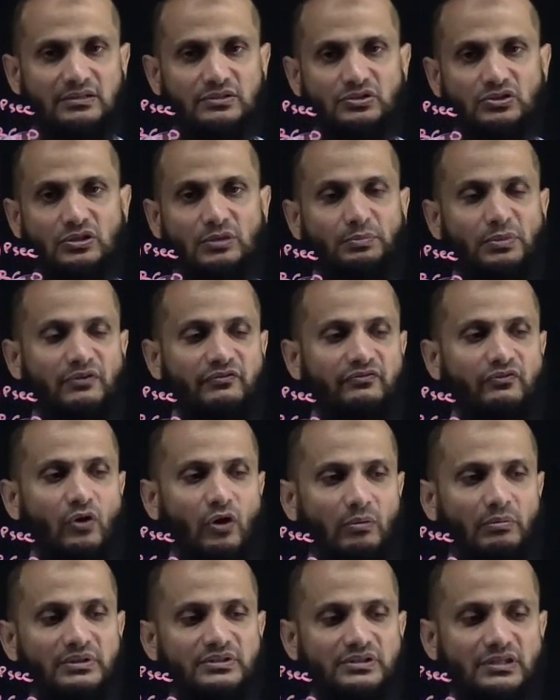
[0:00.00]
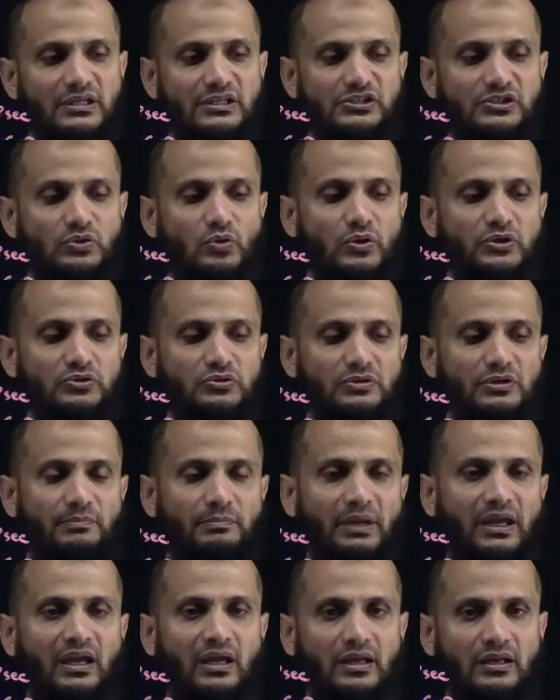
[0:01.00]
so the performance is going to
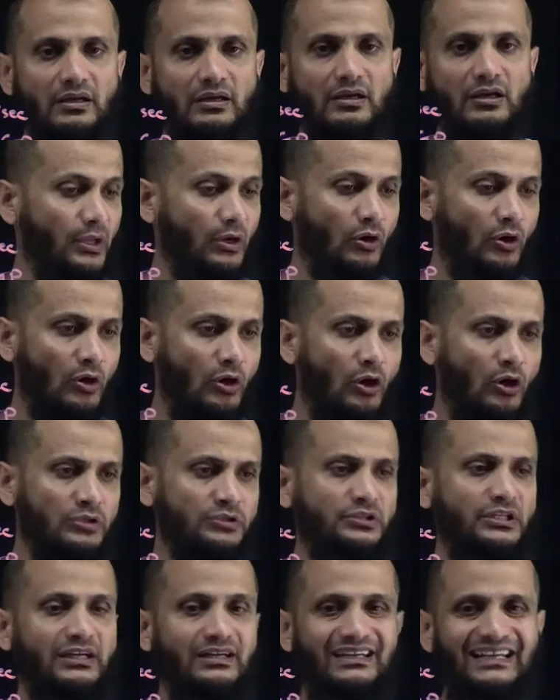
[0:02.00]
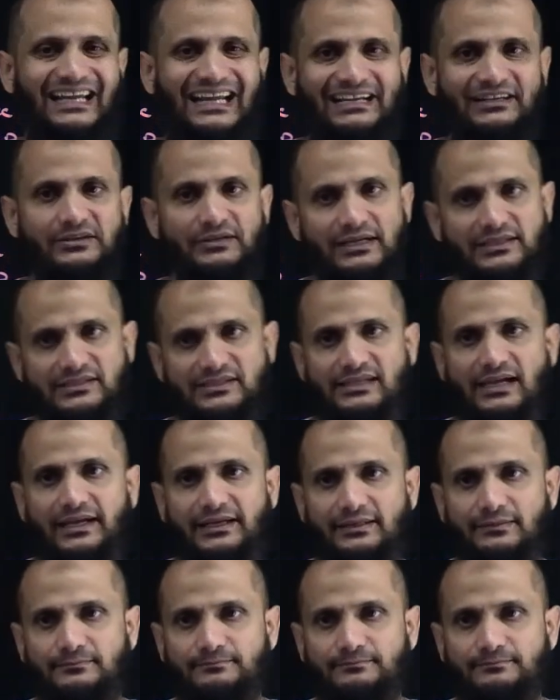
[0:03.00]
depend on the internet side.